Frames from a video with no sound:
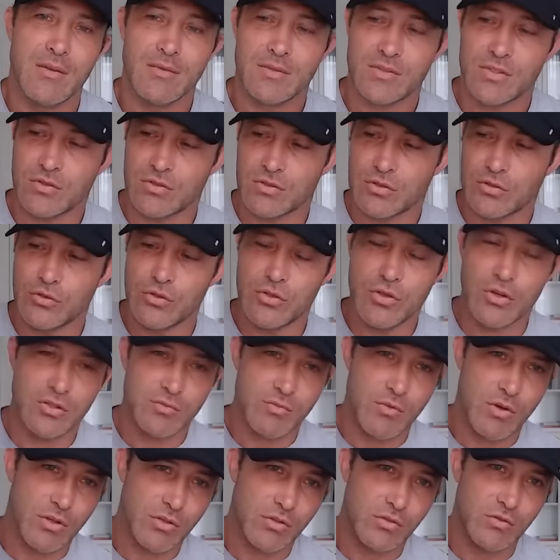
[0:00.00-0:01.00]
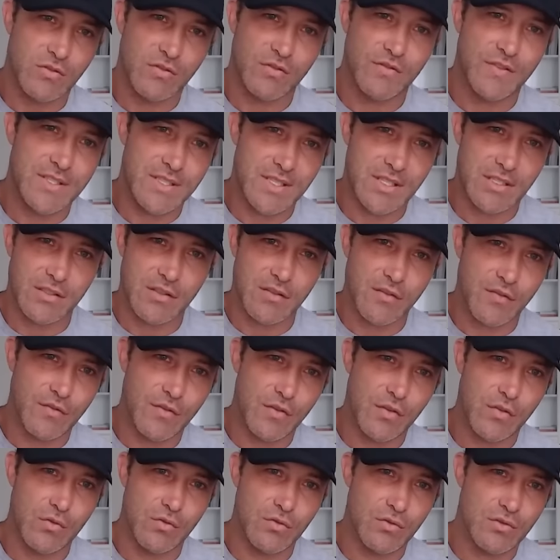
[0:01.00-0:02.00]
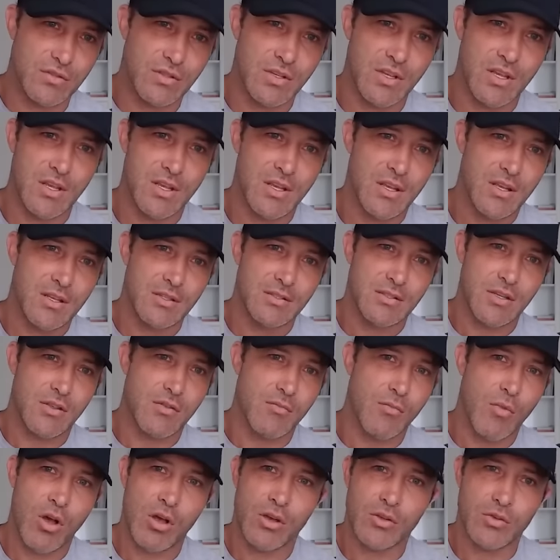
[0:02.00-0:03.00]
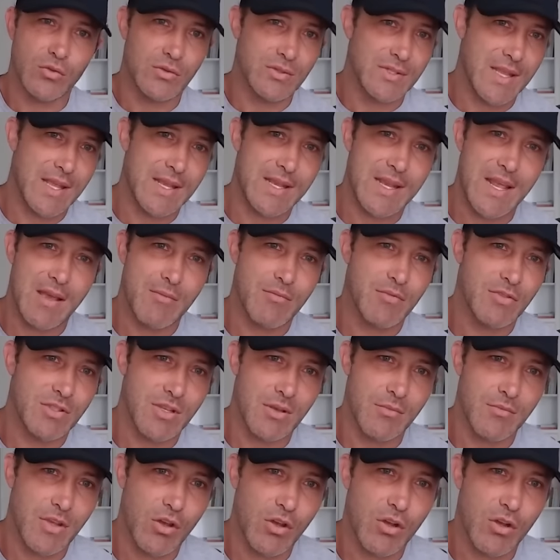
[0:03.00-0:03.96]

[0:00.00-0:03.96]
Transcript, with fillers: So those glucose molecules physically fuse to other molecules and they damage them.